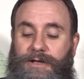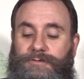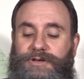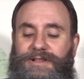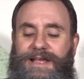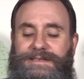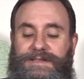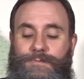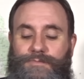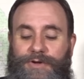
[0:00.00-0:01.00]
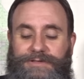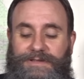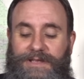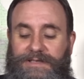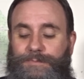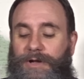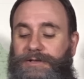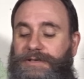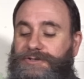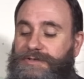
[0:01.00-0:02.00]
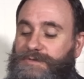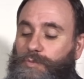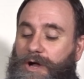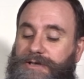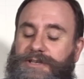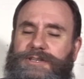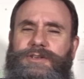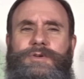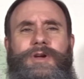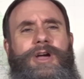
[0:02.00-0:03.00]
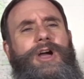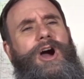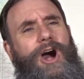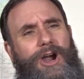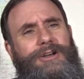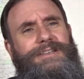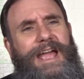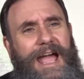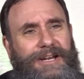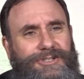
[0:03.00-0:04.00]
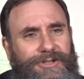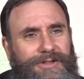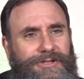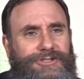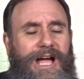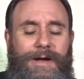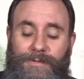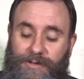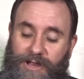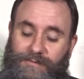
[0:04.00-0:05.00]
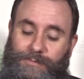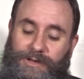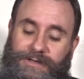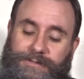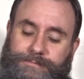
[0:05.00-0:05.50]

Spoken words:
Realize that most things politicians want to do aren't actually the job of the government.